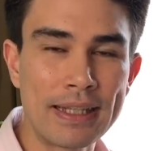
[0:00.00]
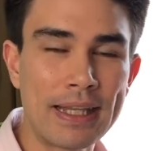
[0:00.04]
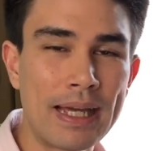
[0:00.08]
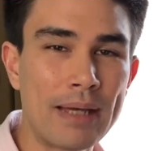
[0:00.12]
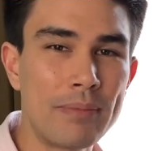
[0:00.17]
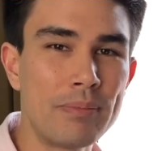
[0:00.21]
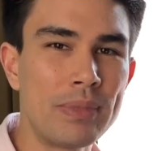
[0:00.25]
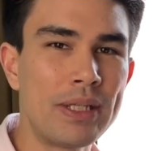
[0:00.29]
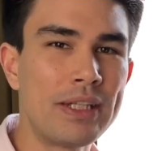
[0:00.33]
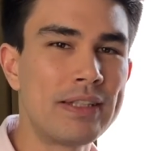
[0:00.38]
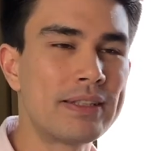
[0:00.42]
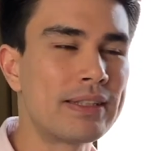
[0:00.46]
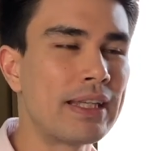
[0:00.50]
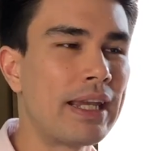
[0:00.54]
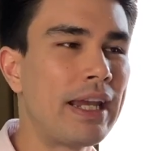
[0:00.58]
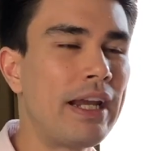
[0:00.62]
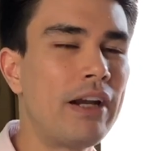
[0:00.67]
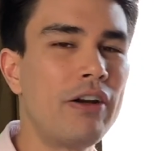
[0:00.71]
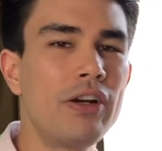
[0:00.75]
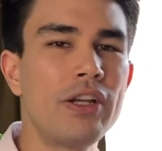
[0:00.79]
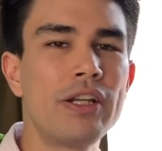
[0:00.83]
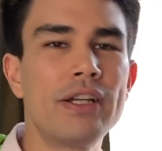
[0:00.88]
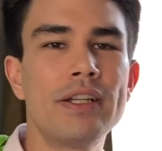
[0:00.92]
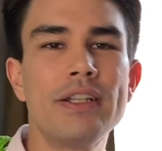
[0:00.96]
That means the
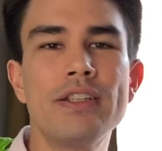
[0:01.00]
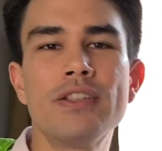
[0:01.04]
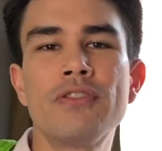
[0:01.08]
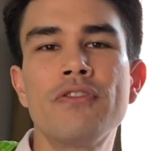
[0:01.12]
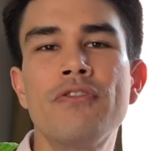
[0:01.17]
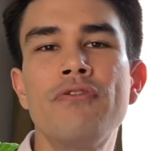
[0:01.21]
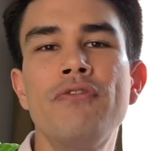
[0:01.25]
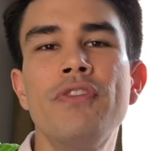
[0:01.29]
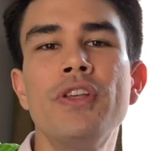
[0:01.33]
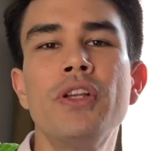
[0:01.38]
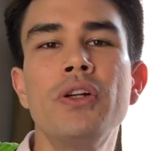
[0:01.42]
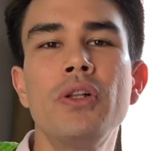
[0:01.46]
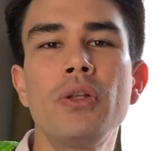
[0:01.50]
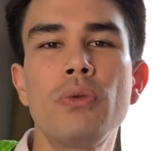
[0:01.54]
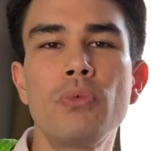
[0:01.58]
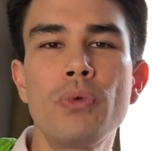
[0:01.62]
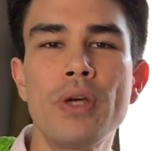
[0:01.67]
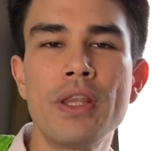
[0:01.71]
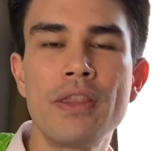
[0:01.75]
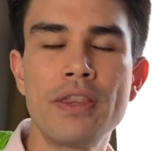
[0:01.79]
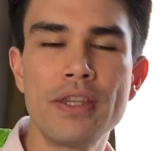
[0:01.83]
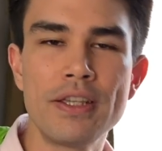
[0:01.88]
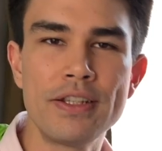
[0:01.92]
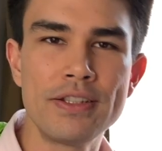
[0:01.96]
area is filled
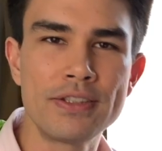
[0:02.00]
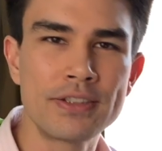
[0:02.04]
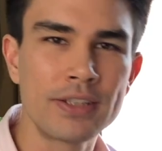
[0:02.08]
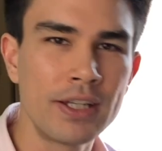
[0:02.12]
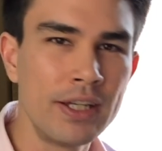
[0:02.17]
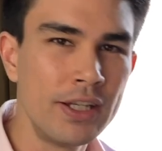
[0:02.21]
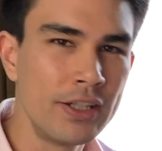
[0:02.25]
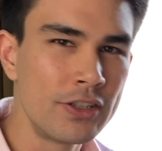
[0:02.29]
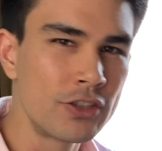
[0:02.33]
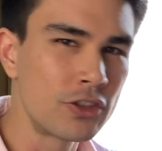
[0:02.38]
with these